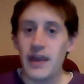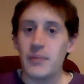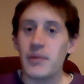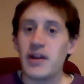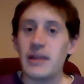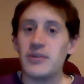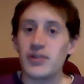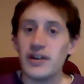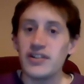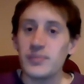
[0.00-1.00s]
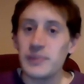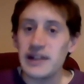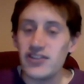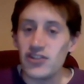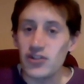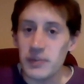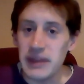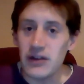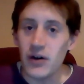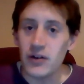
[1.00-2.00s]
My name is Chris. Please join me
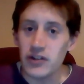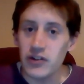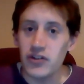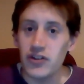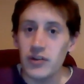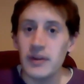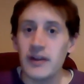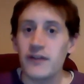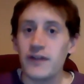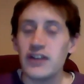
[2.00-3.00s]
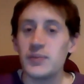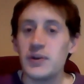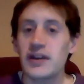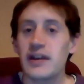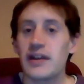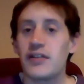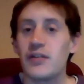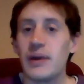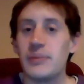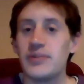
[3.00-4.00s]
on YouTube, Facebook, the
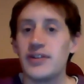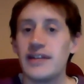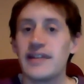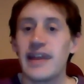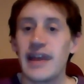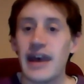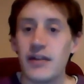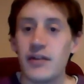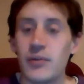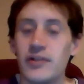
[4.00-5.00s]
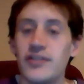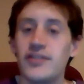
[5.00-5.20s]
website and other ones.